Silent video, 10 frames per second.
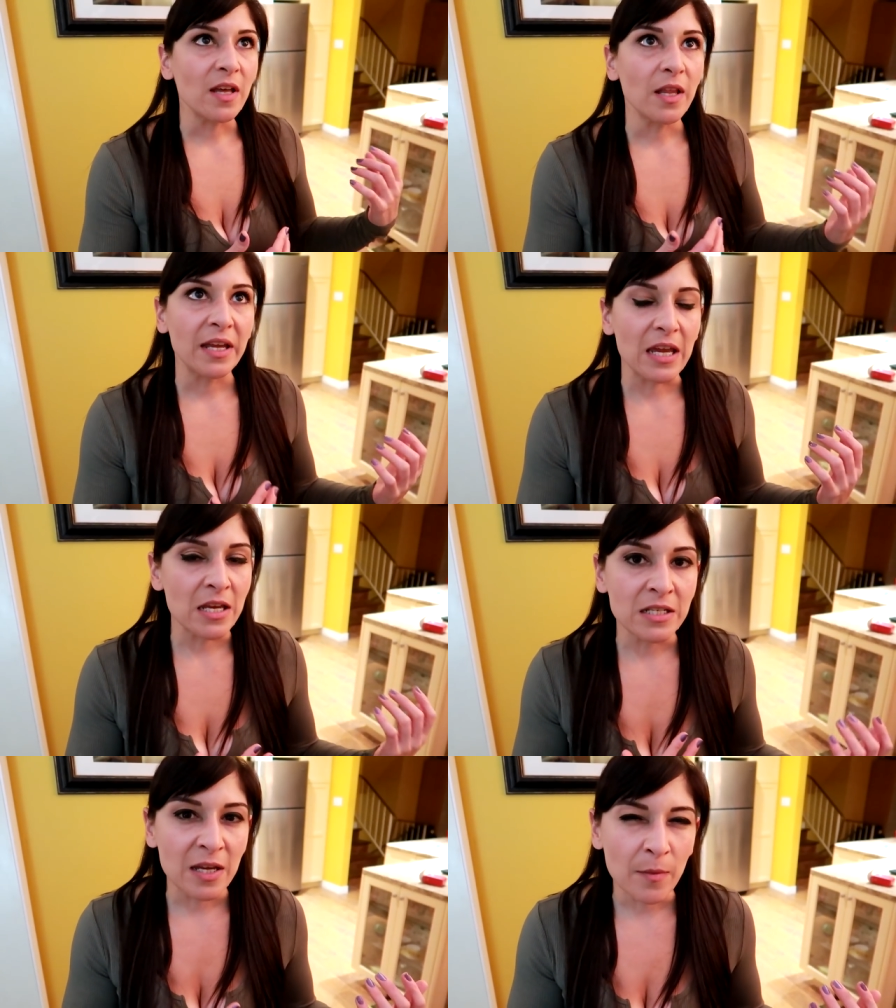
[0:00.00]
get like
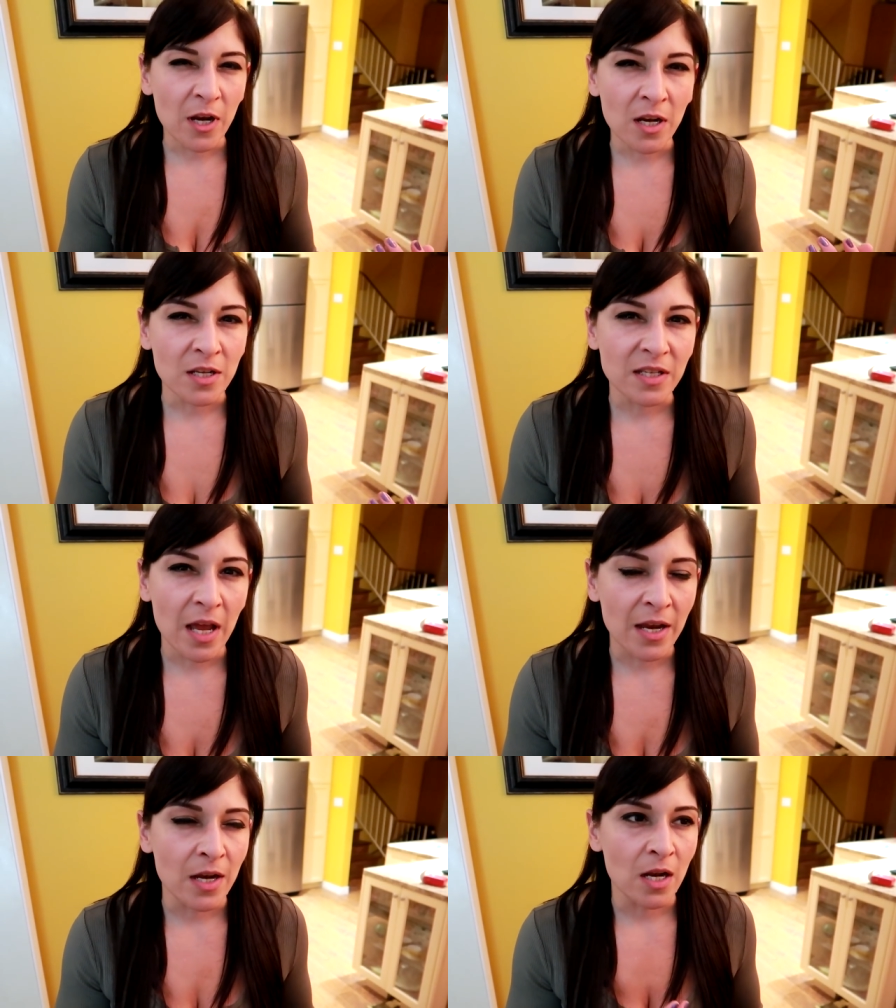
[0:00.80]
intimidated and,
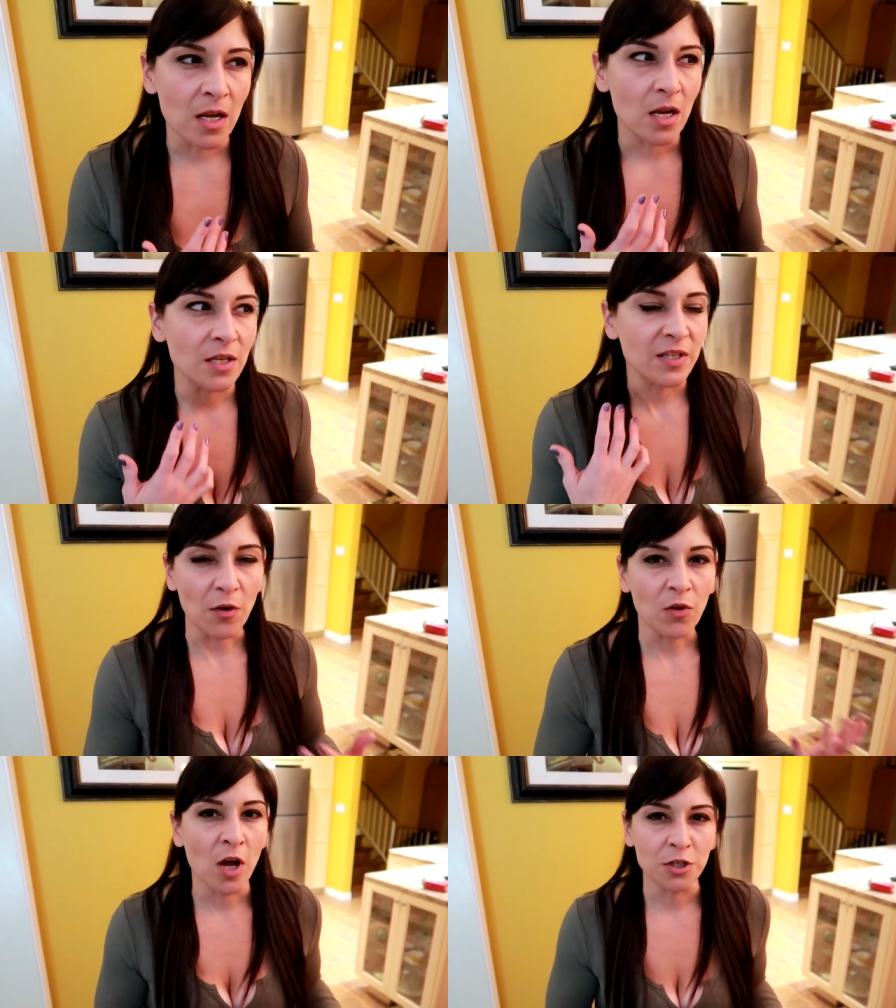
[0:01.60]
and
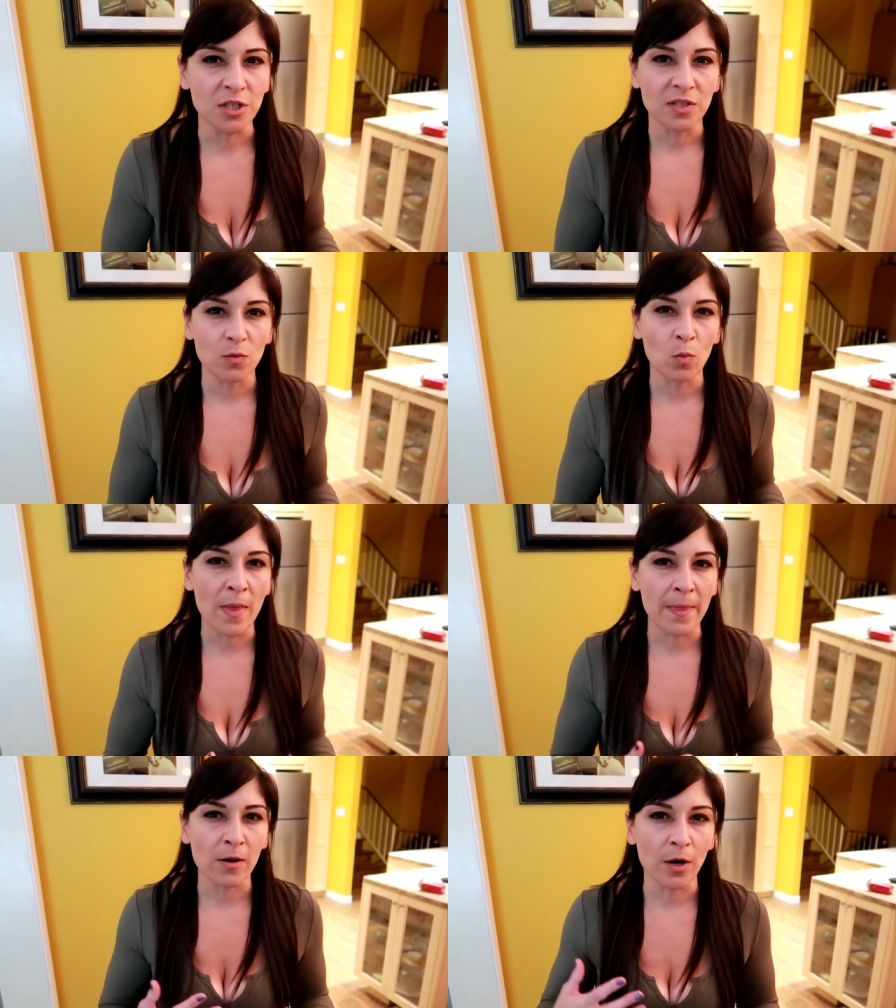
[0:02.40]
self-conscious
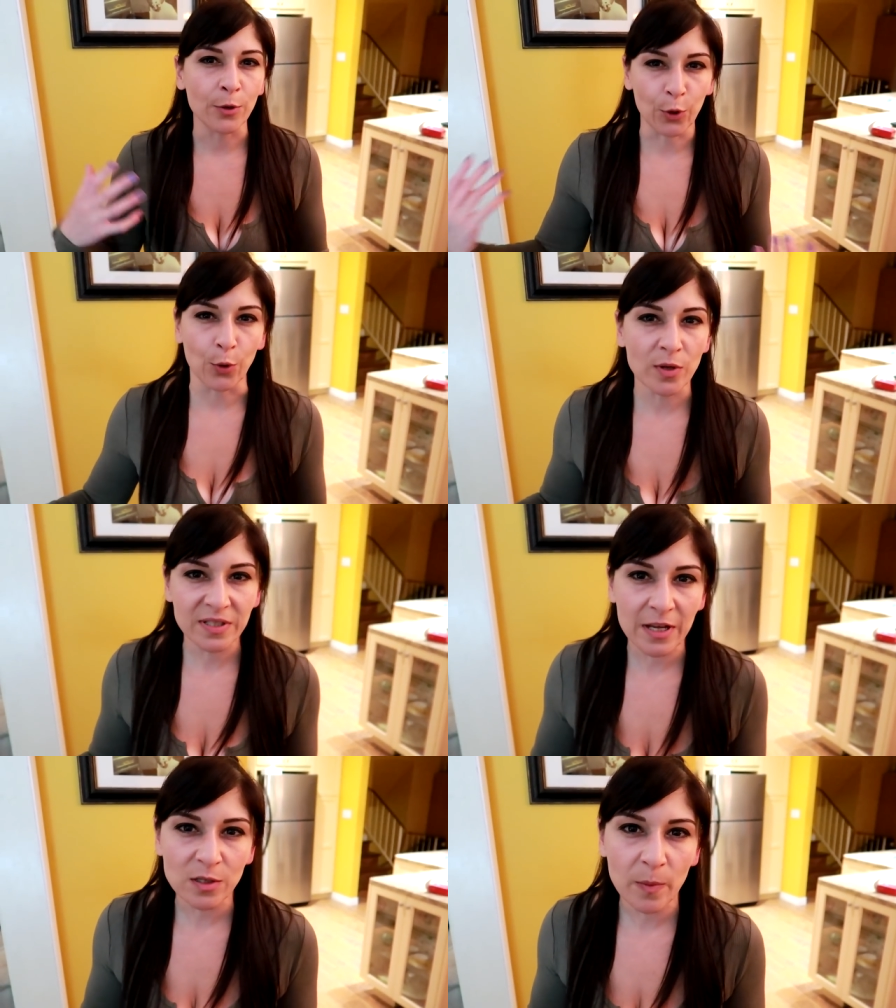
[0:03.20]
when there are girl
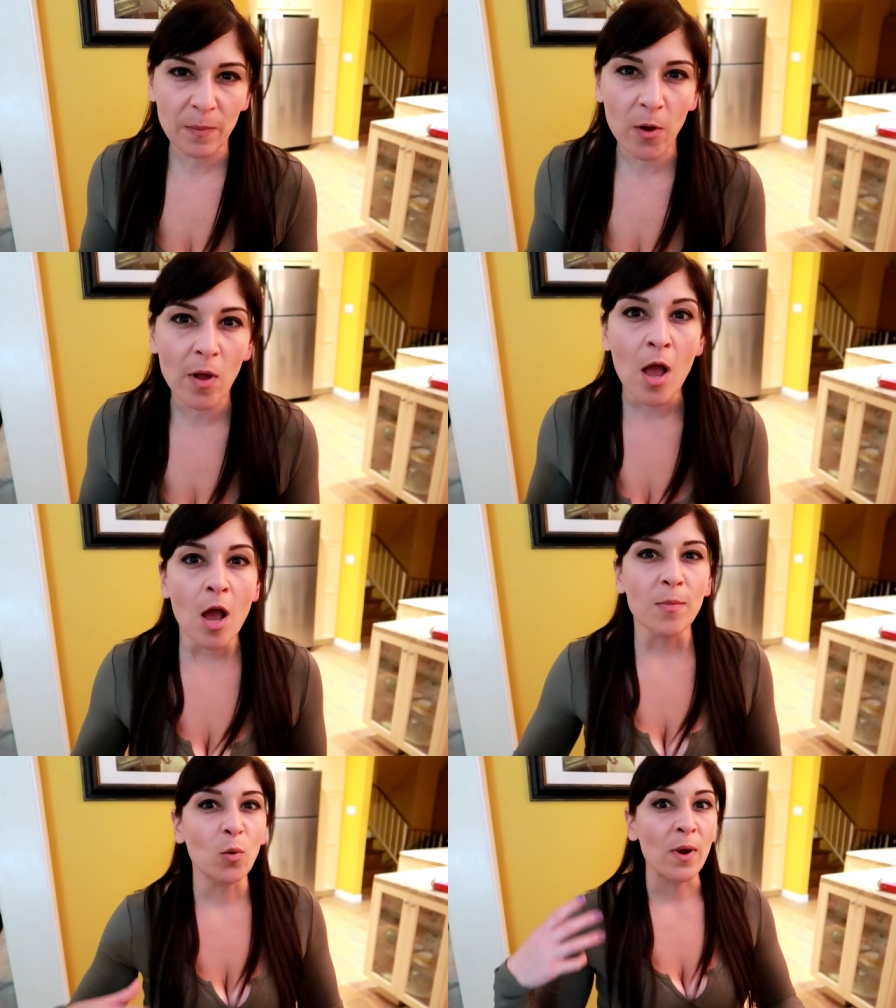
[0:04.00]
salespeople,
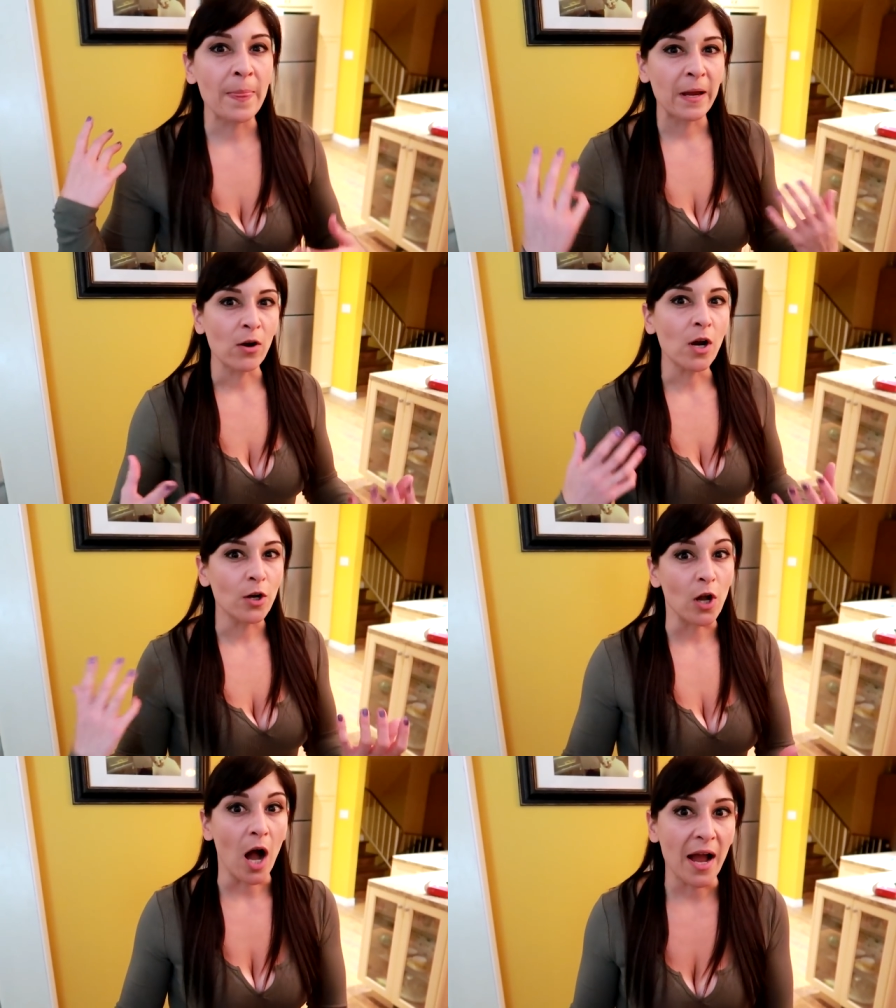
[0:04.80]
but when there
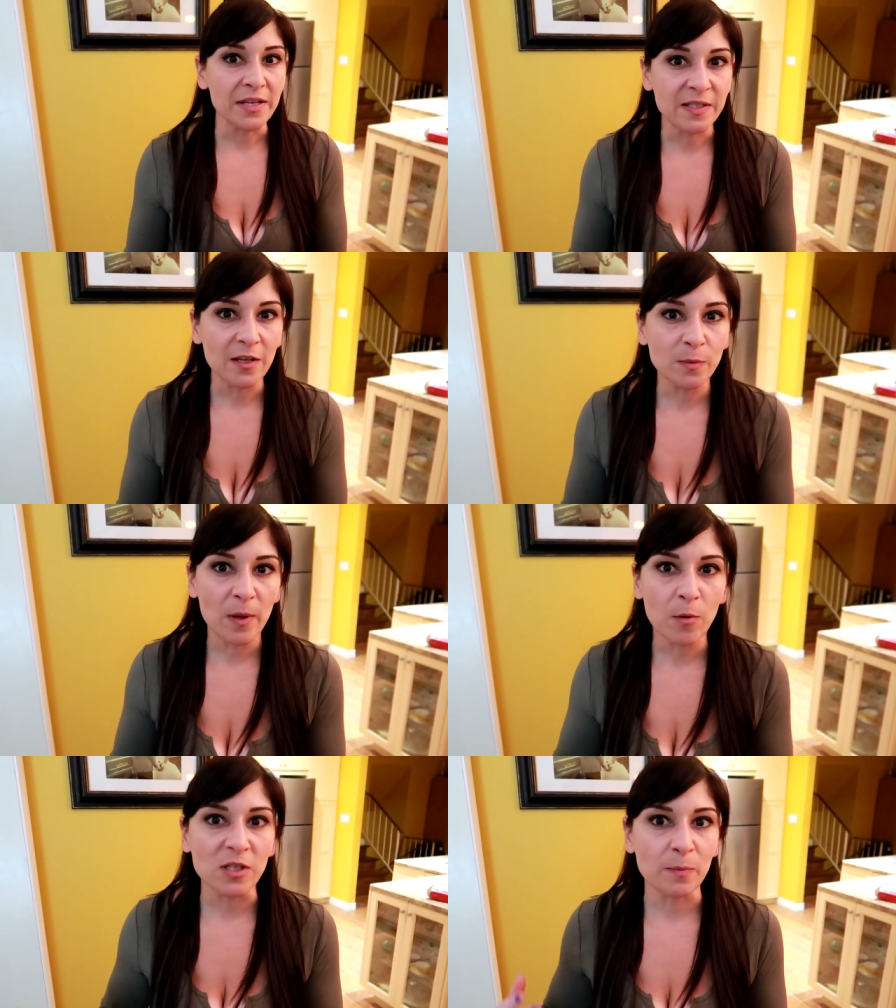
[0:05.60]
are guy
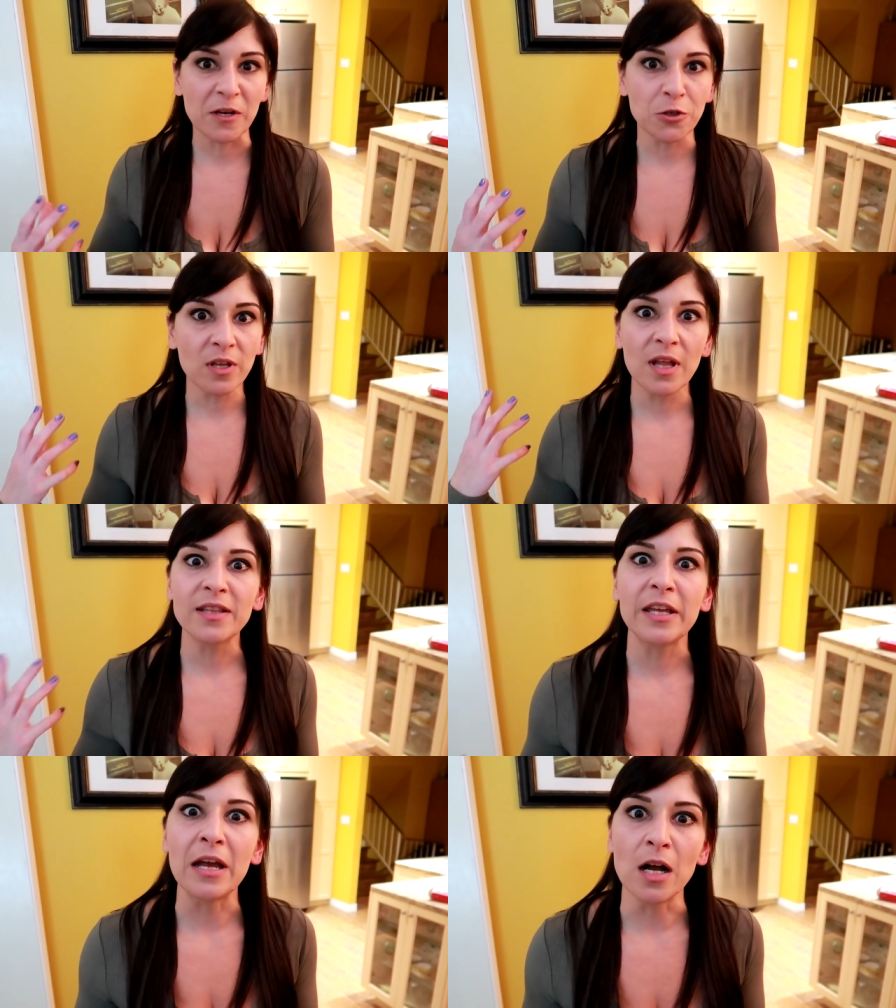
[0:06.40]
salespeople, especially
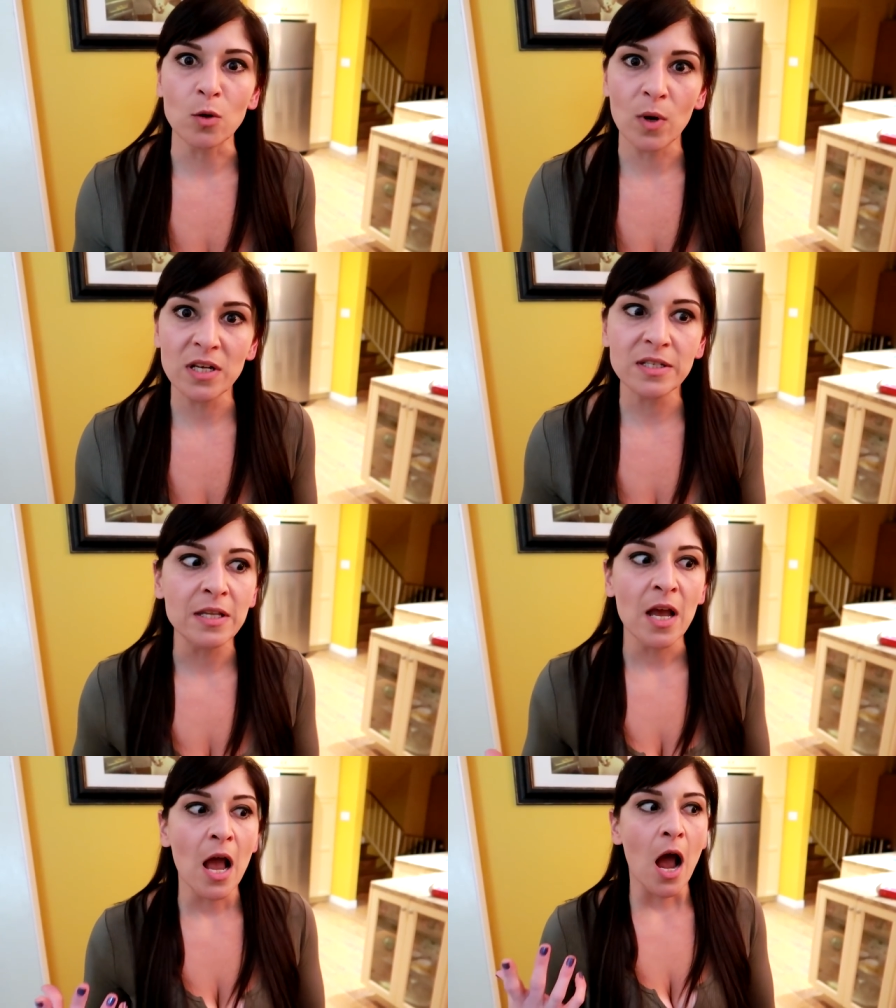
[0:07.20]
like the young ones,